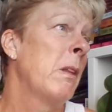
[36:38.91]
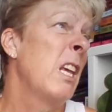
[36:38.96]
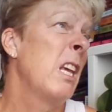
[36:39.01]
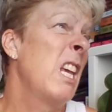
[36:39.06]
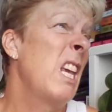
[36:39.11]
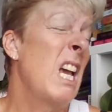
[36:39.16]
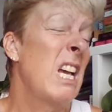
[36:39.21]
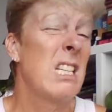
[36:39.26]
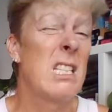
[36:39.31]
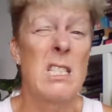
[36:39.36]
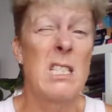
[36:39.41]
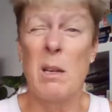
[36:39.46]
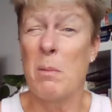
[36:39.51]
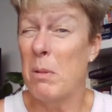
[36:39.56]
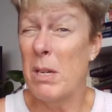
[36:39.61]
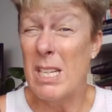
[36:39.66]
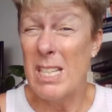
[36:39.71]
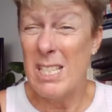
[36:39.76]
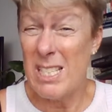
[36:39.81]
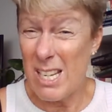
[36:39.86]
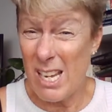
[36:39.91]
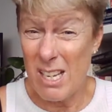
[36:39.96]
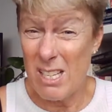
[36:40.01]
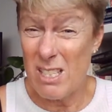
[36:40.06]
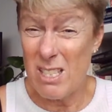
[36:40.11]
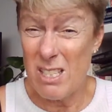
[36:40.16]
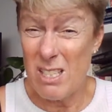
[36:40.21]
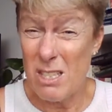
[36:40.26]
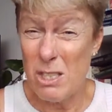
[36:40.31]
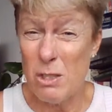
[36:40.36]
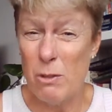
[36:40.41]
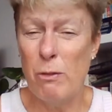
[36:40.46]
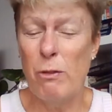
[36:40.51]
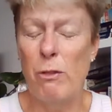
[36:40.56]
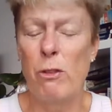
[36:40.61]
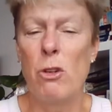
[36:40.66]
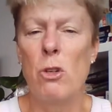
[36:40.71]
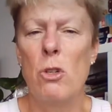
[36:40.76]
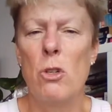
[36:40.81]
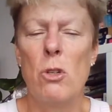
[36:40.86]
he has somebody taste his
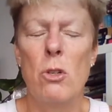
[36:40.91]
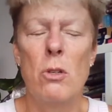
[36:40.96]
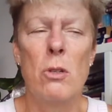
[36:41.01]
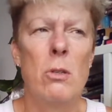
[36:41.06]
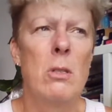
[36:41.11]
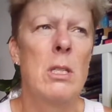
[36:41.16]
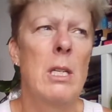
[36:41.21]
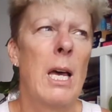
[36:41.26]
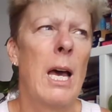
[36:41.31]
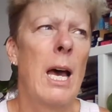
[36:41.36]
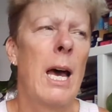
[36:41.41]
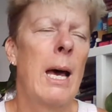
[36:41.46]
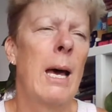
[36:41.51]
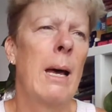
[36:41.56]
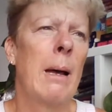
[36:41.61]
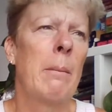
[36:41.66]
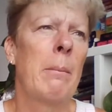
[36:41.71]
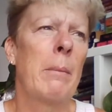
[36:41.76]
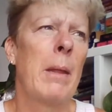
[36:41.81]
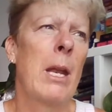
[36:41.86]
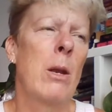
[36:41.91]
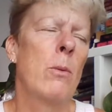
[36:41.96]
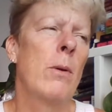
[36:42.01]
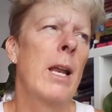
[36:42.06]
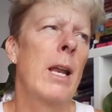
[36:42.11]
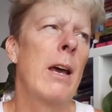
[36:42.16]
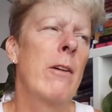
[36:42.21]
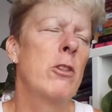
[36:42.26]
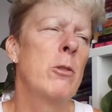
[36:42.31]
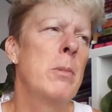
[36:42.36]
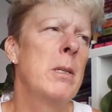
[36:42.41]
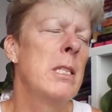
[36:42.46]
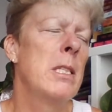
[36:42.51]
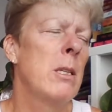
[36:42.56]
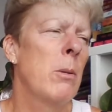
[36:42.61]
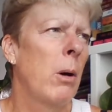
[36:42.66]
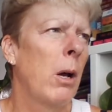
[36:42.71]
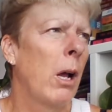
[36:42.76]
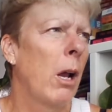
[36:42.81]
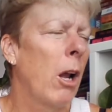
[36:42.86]
food, um, and it would have to be
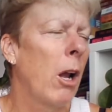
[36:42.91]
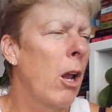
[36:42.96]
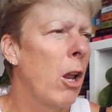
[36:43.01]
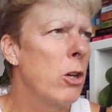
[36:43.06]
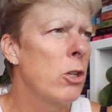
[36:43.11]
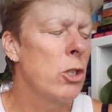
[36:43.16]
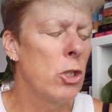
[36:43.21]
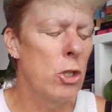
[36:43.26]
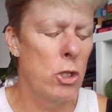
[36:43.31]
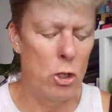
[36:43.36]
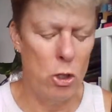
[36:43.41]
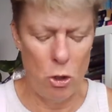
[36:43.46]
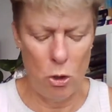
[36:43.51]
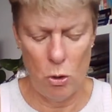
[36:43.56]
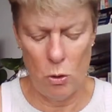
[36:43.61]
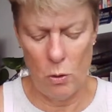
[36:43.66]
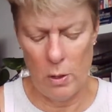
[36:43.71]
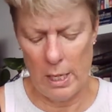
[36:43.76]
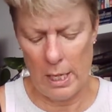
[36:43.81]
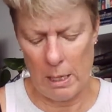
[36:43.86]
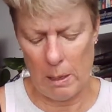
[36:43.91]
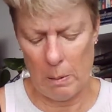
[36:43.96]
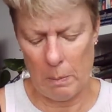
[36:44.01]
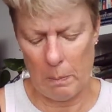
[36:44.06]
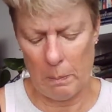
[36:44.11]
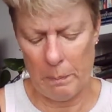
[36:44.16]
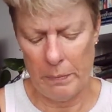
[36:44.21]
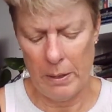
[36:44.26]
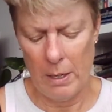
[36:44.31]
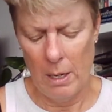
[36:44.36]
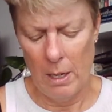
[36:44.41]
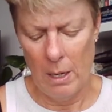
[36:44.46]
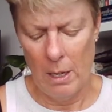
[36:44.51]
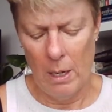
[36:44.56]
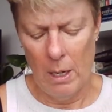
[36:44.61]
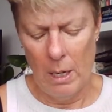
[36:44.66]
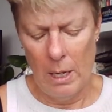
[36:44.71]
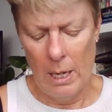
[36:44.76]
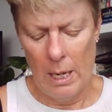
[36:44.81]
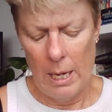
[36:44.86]
someone close to him.
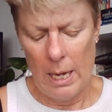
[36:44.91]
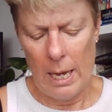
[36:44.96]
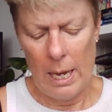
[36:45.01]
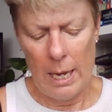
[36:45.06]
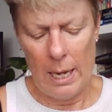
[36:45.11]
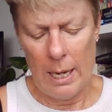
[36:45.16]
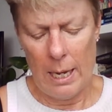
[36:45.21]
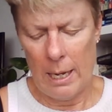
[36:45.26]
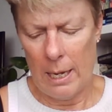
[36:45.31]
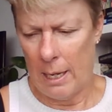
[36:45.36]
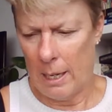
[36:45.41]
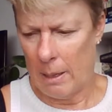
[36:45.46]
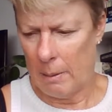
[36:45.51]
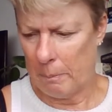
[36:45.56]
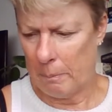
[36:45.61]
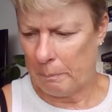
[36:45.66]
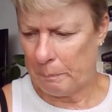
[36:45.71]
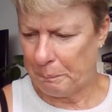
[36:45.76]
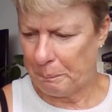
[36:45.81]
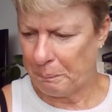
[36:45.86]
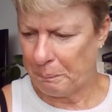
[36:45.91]
Um,